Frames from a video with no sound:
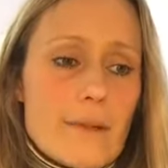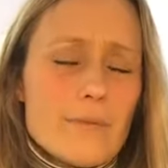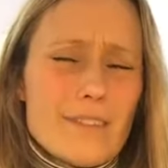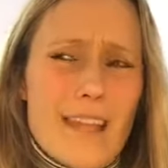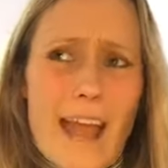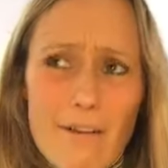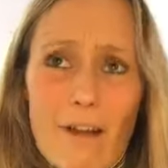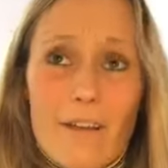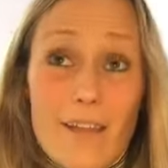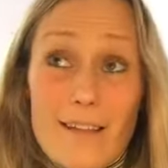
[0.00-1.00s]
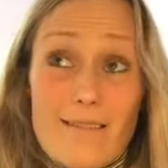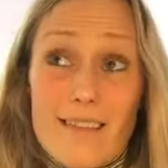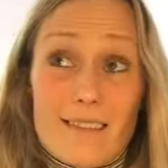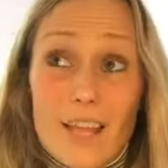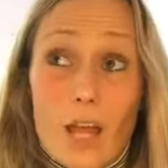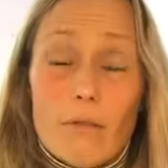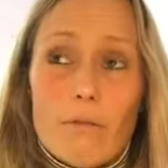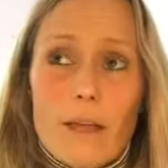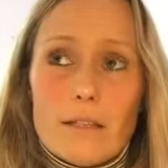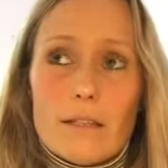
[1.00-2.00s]
It was terror. That's the only
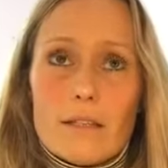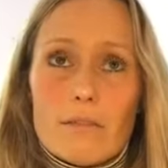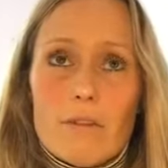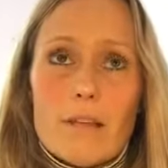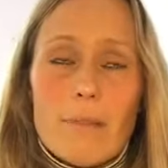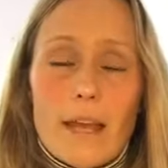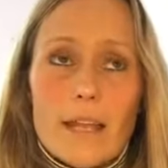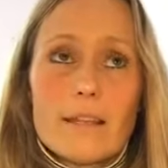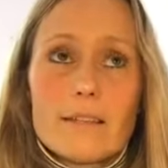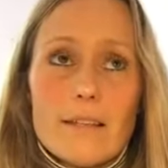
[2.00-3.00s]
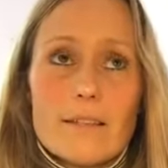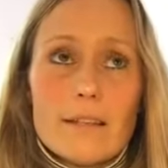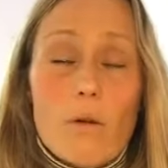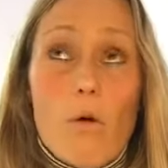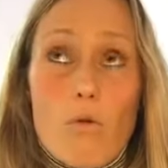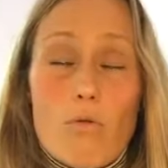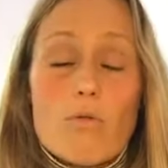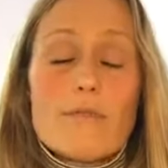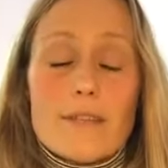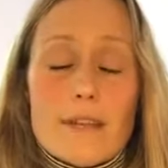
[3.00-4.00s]
way to describe it. And it existed
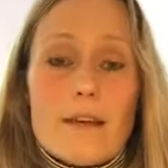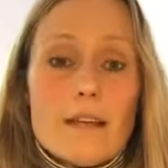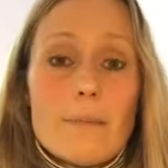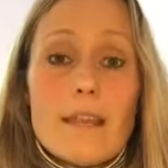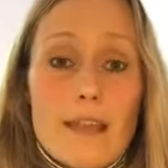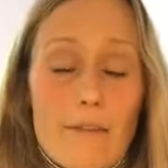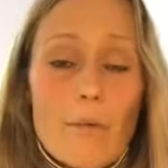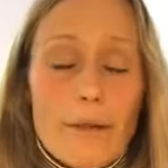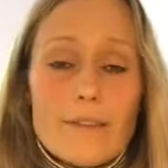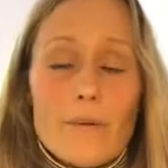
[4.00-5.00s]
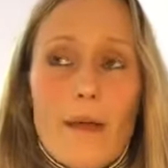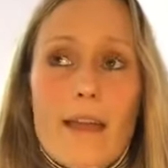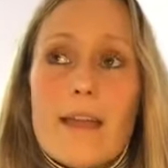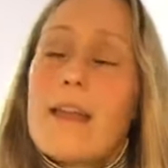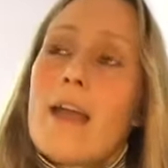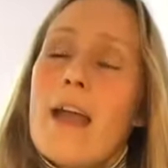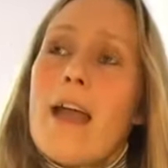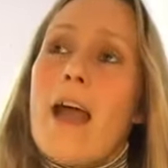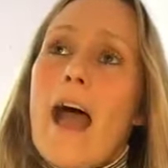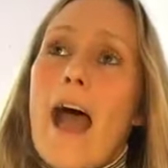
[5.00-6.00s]
all the time. It never went away.
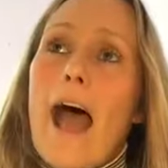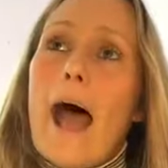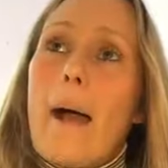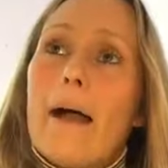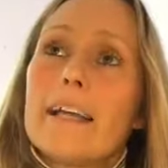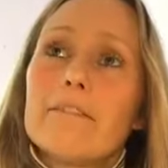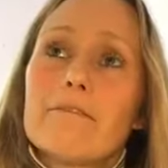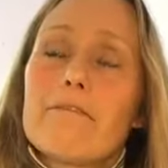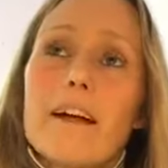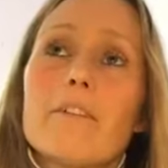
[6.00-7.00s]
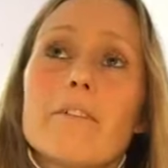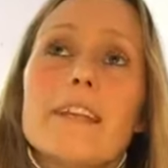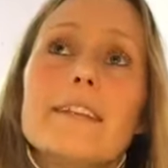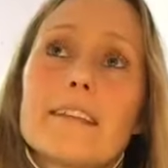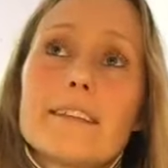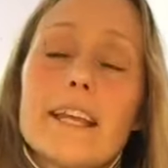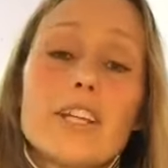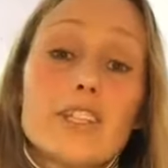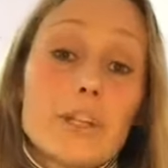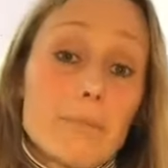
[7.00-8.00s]
I even felt the
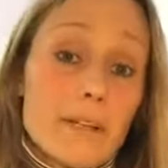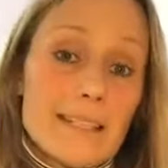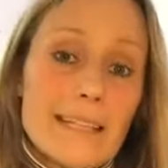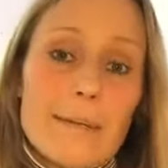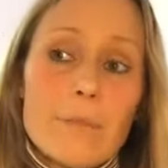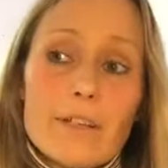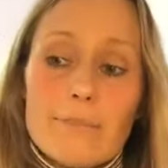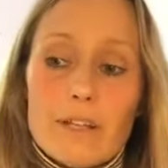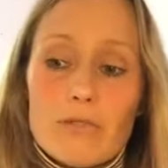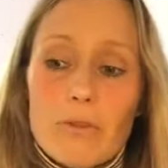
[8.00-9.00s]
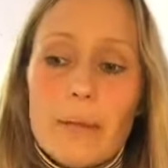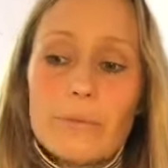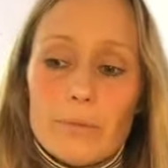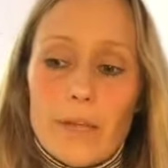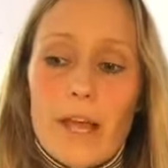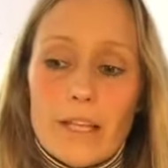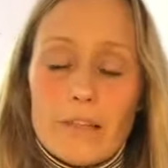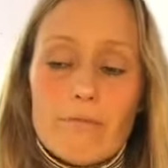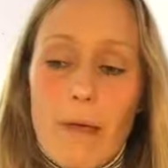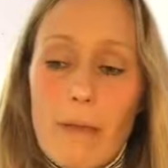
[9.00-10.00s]
sensation in my sleep because my dreams were kind
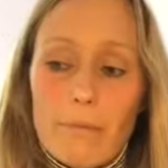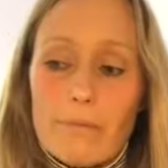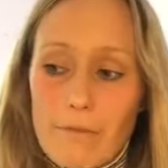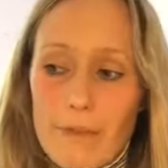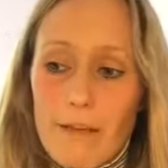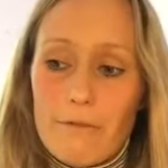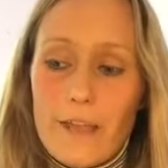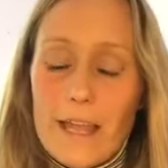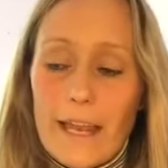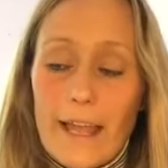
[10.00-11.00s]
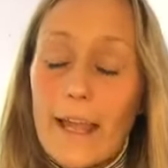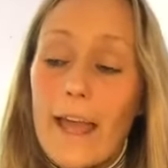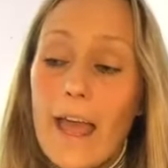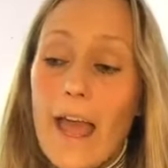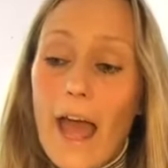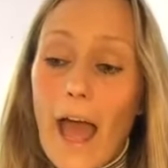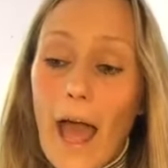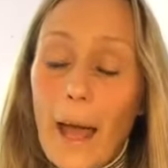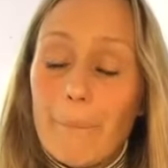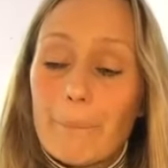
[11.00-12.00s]
of peppered with that feeling.
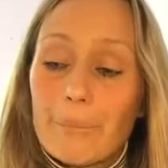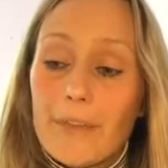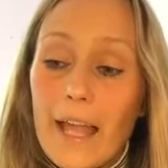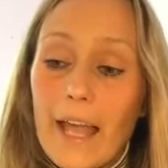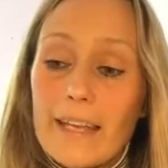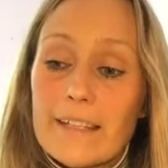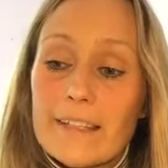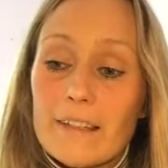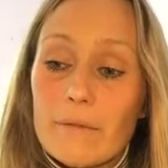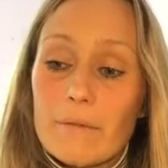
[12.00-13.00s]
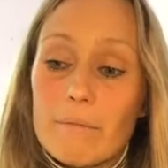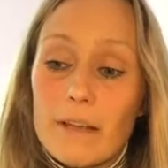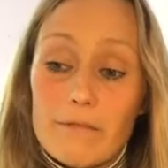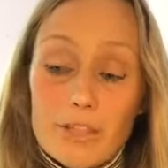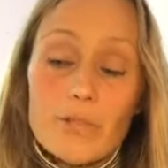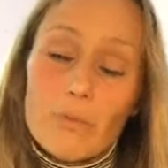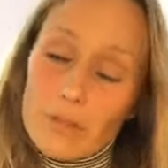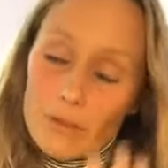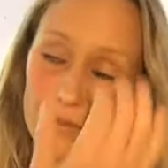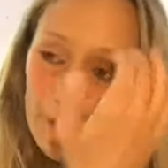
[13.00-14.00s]
And my vision
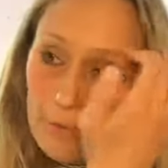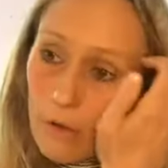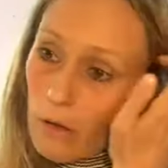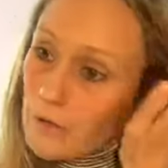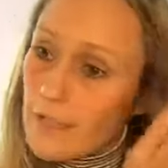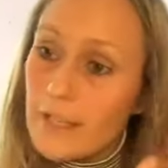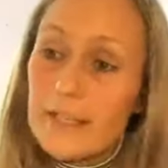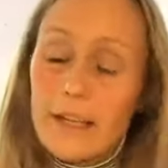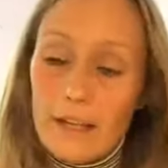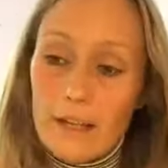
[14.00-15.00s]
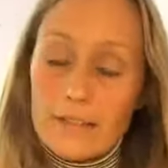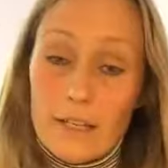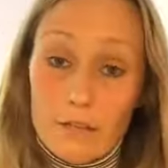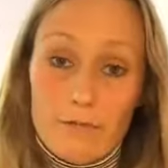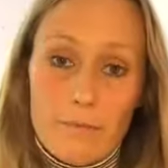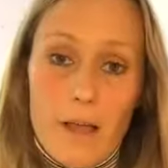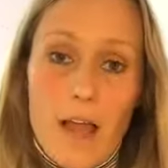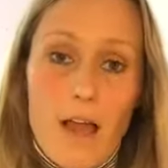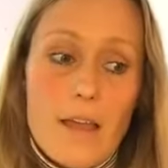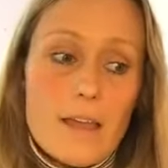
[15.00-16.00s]
was also altered as I looked through my
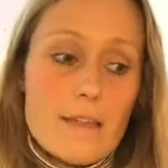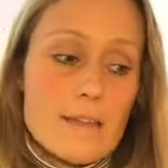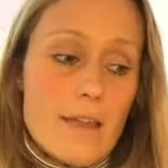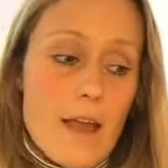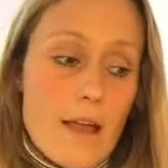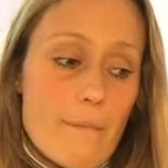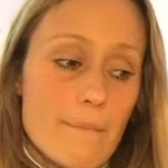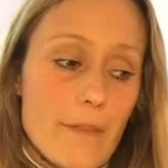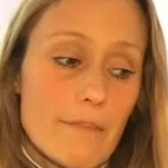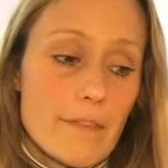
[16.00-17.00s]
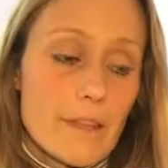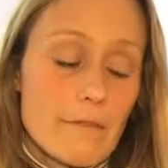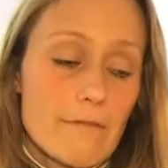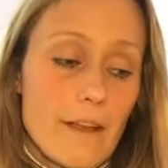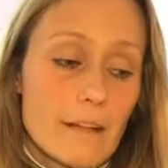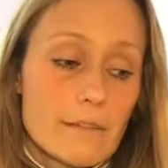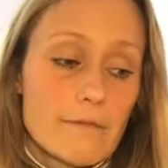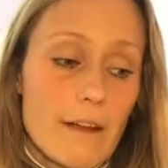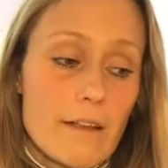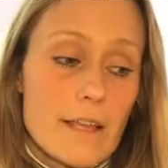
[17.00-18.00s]
eyes. Everything felt
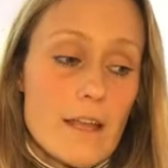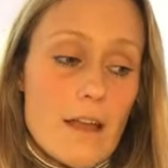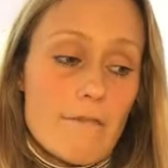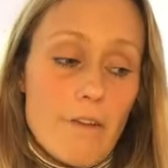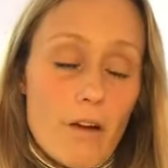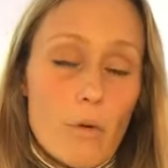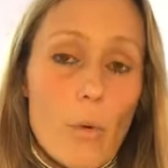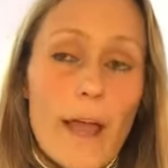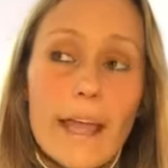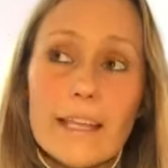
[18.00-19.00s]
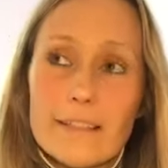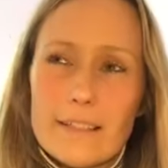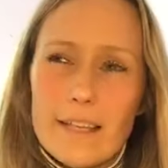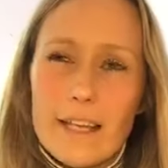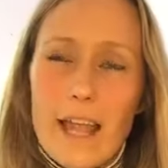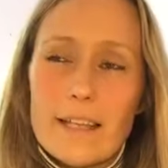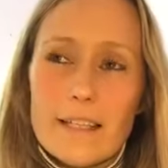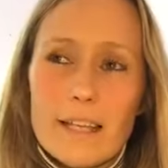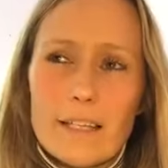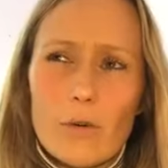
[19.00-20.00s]
very far away,
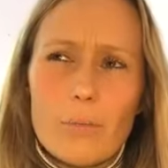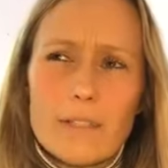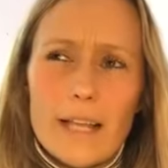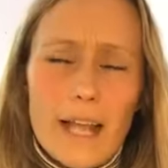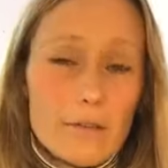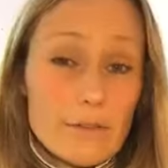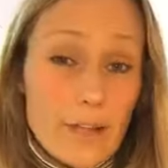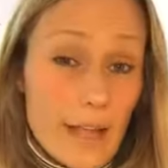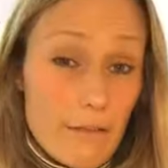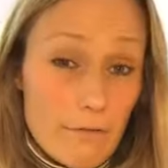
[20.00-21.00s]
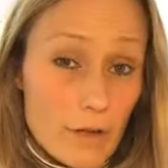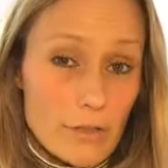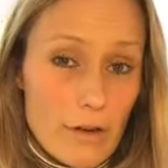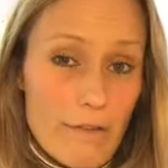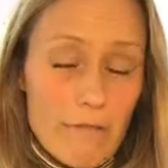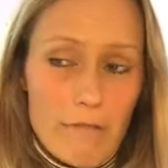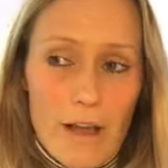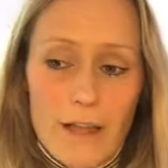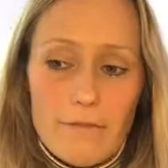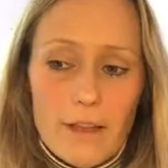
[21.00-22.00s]
disconnected, almost like I was looking at a photograph of
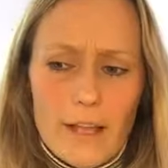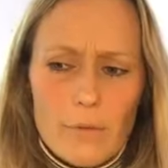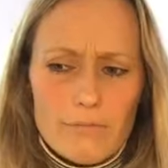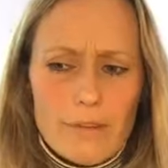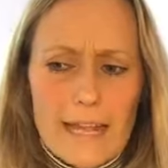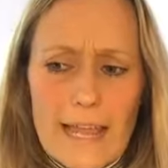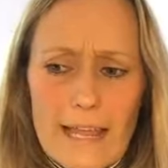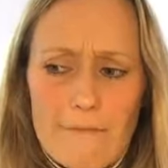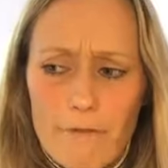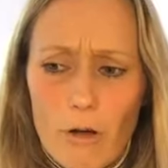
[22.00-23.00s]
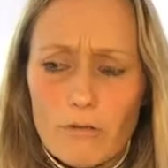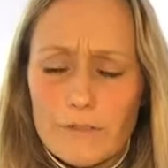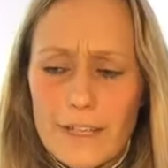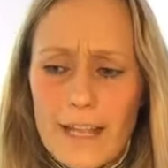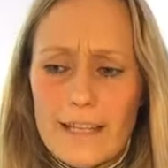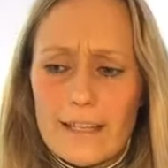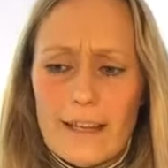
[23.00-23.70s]
life, like I wasn't really involved in it.